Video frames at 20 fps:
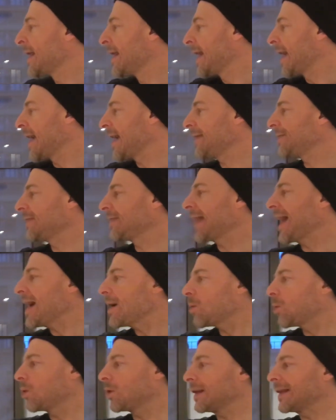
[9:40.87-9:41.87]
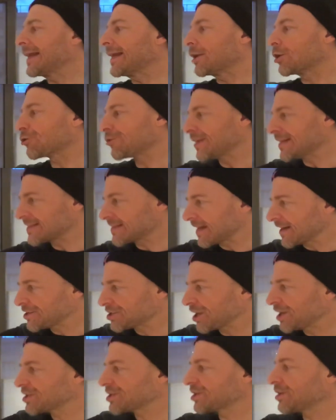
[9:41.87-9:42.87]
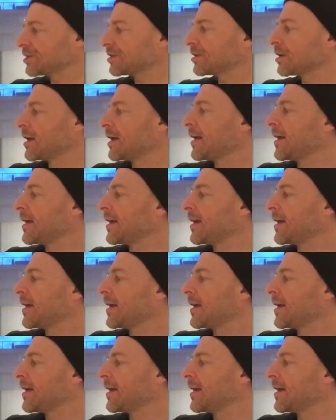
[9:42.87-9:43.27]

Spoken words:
and that will increase satiation